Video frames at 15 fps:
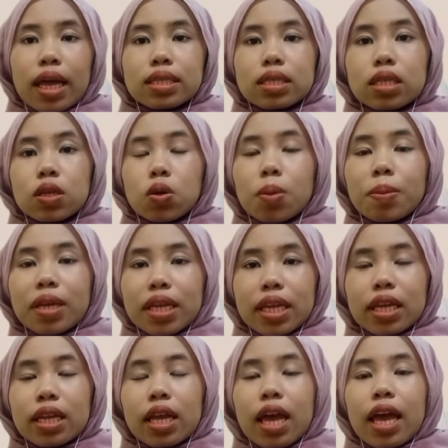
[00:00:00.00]
at 0
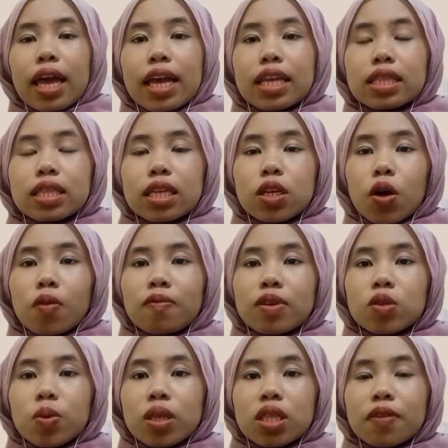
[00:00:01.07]
minute,
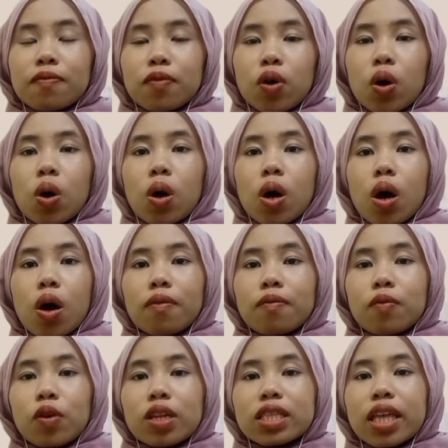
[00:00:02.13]
18/24 of
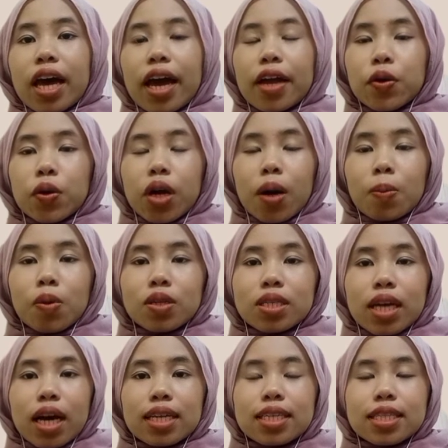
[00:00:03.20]
volatile hydrocarbons
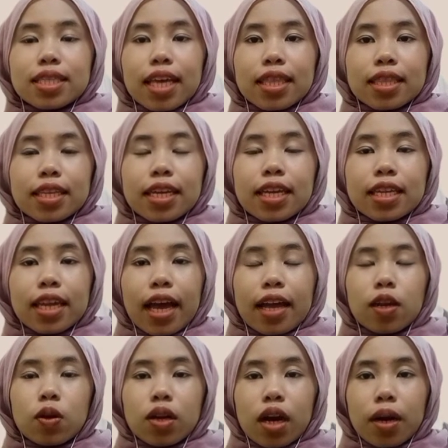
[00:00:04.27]
are detected in
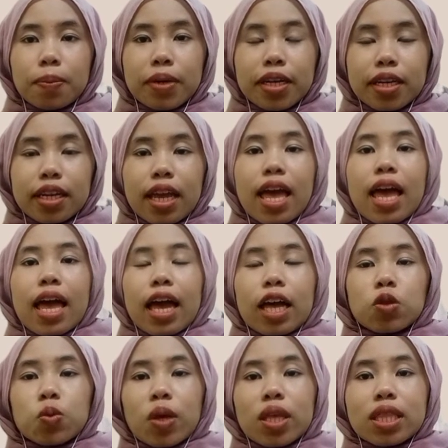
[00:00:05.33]
nylon garment.
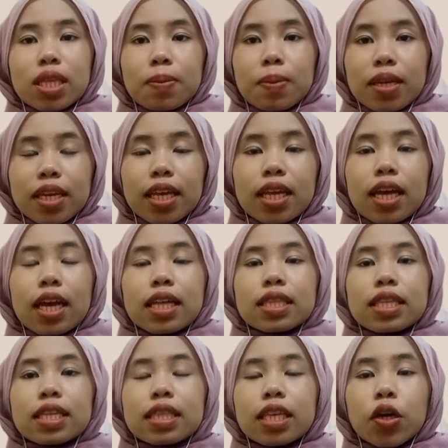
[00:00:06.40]
At 20 minutes,
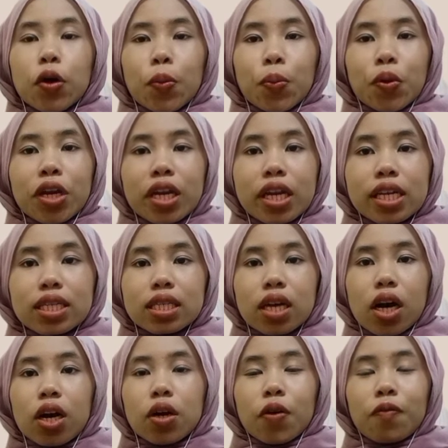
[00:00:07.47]
13 components
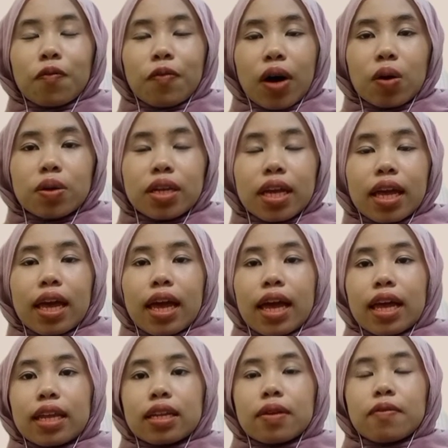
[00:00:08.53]
are found.
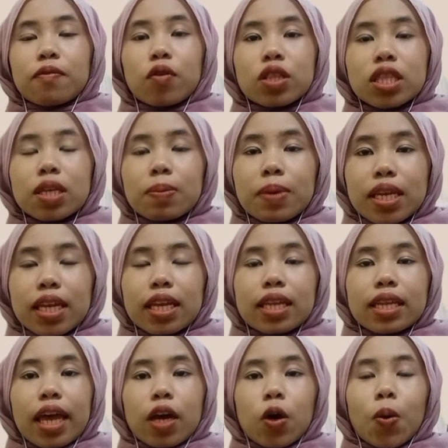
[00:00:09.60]
At 40 minutes,
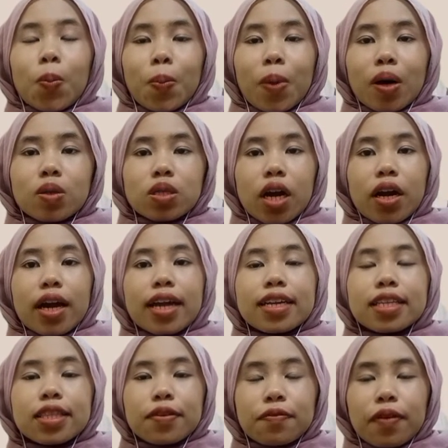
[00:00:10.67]
9 compounds are
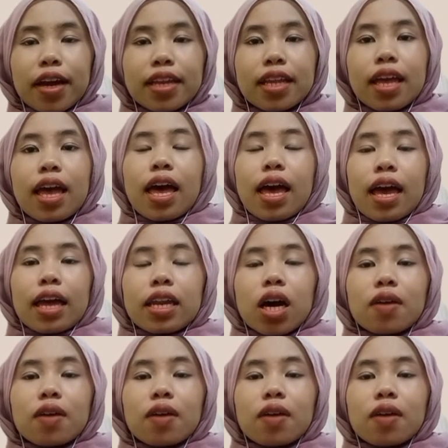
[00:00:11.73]
identified, and